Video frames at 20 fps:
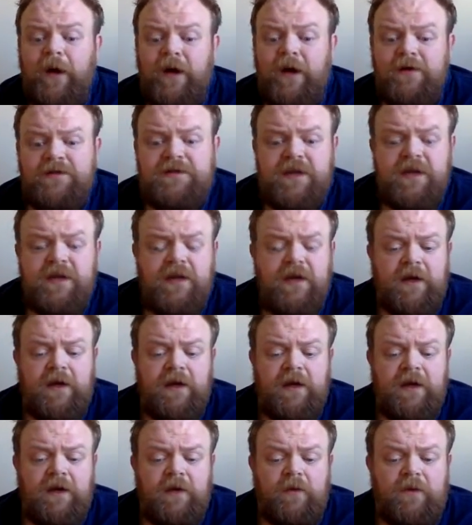But
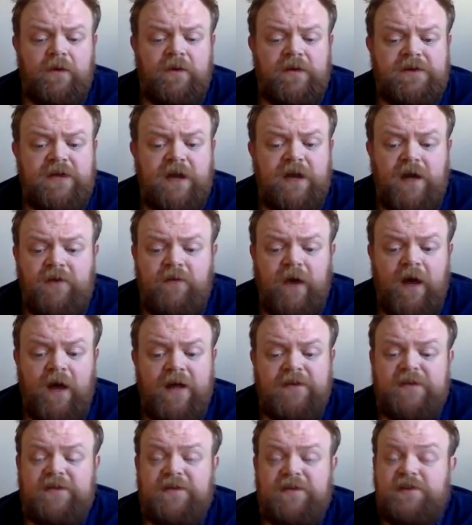when the tide
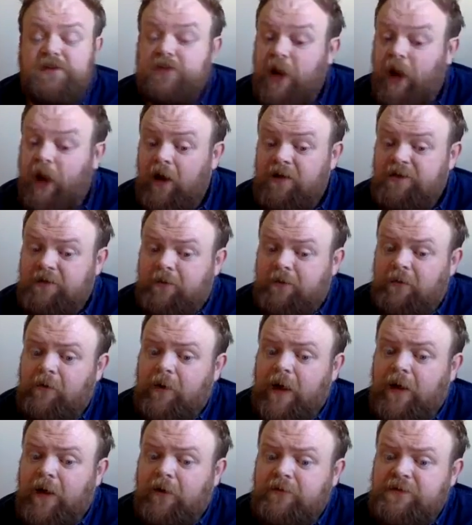rises and sharks are
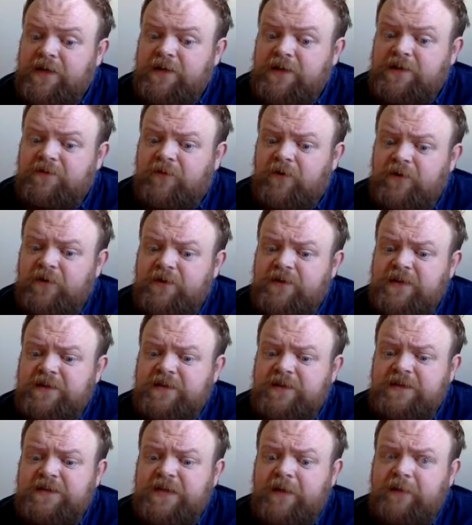around, his voice
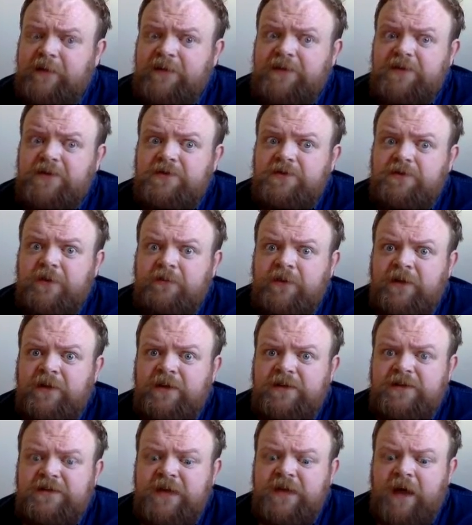has a timid and
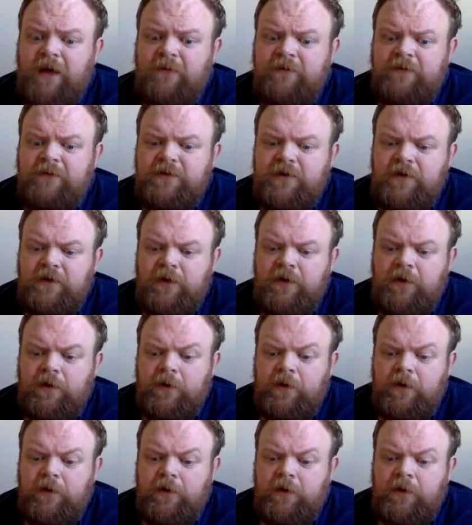tremulous sound."